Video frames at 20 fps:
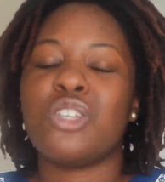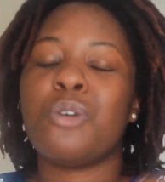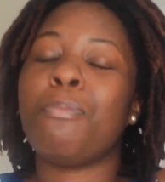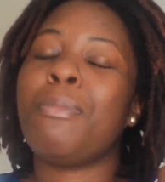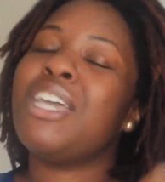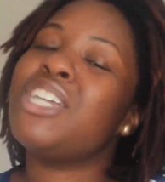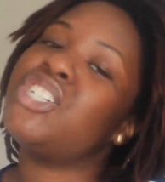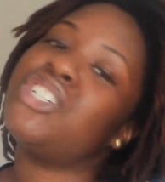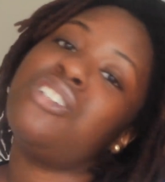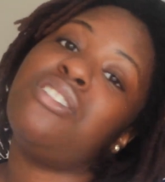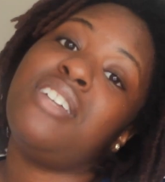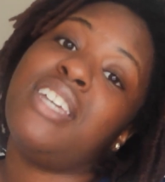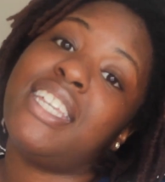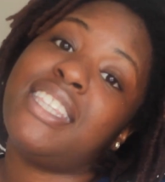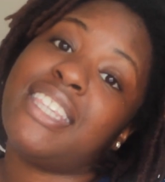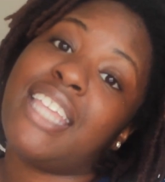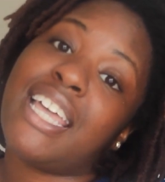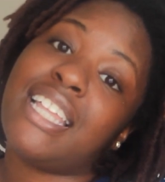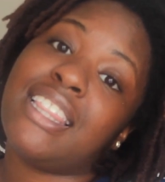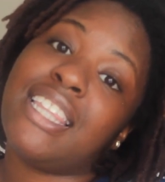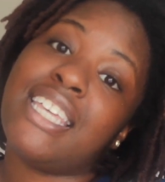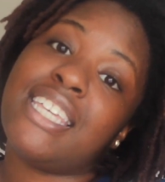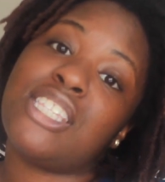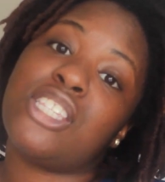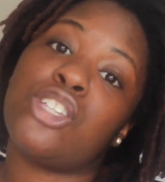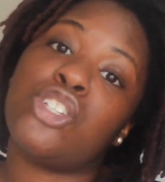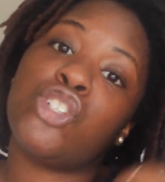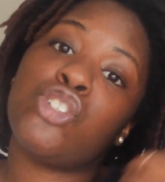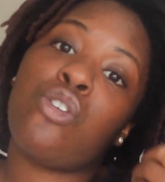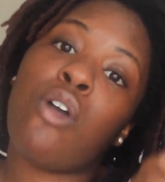So make sure you get that
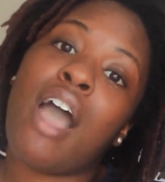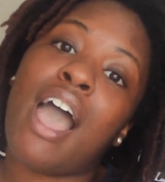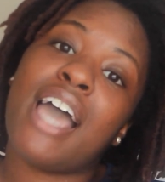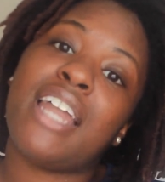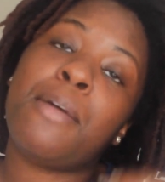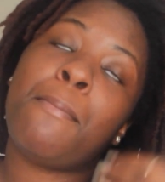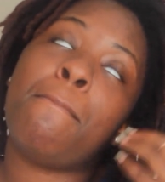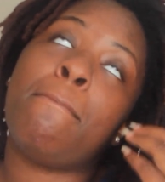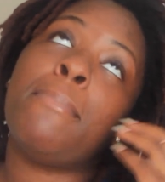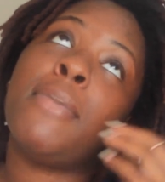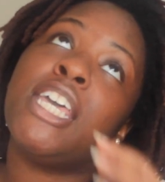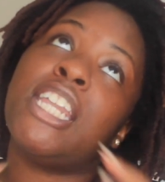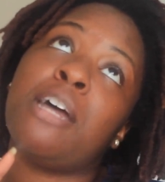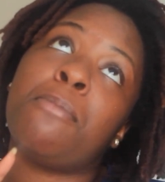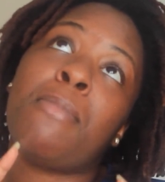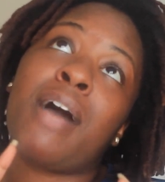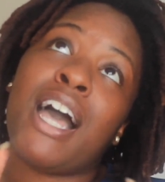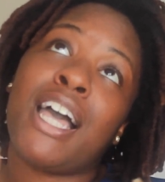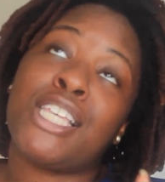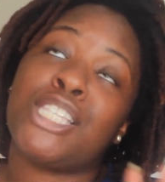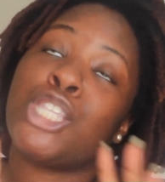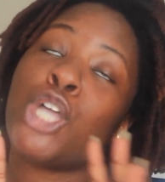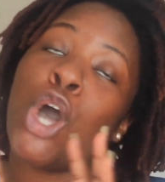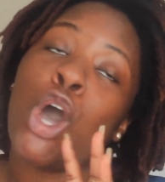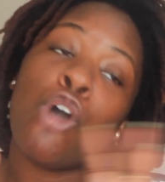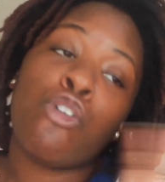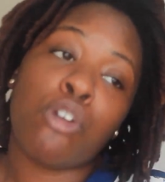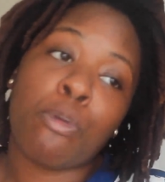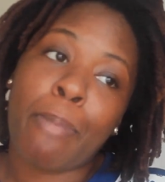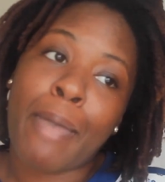list to try to minimize the
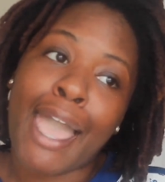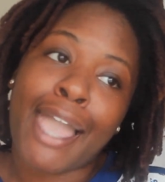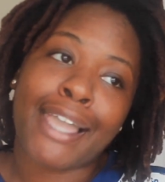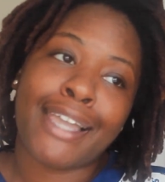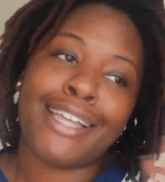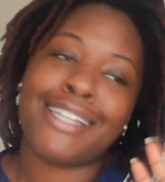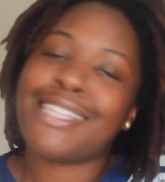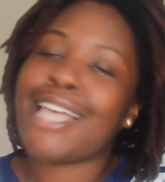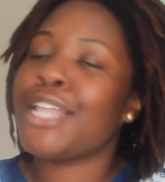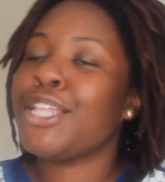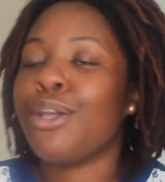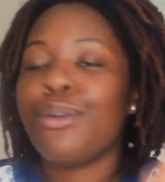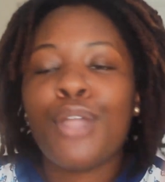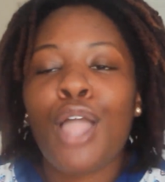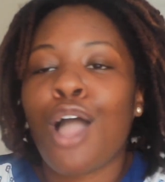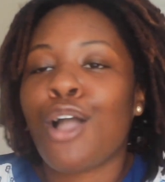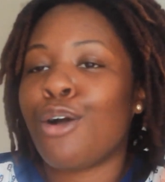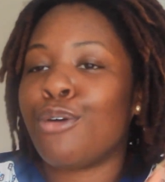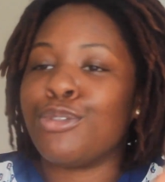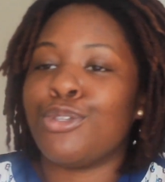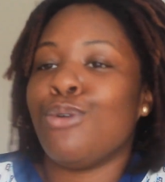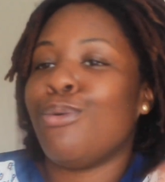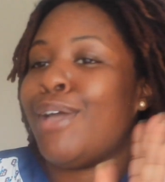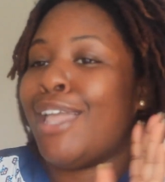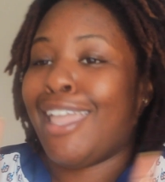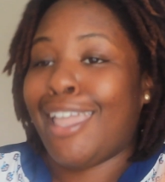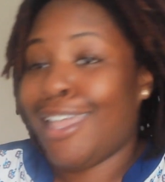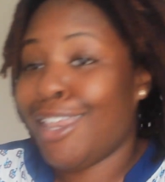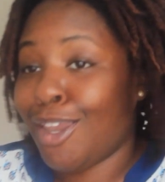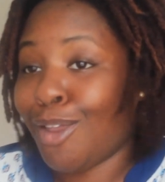overpacking, because I know y'all gonna do
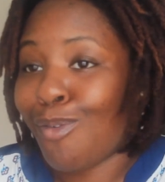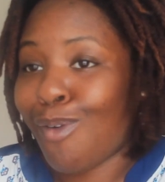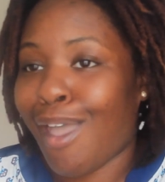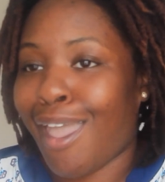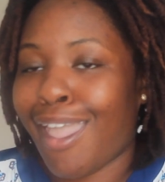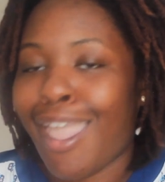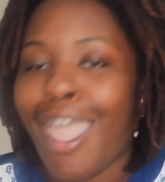it anyway.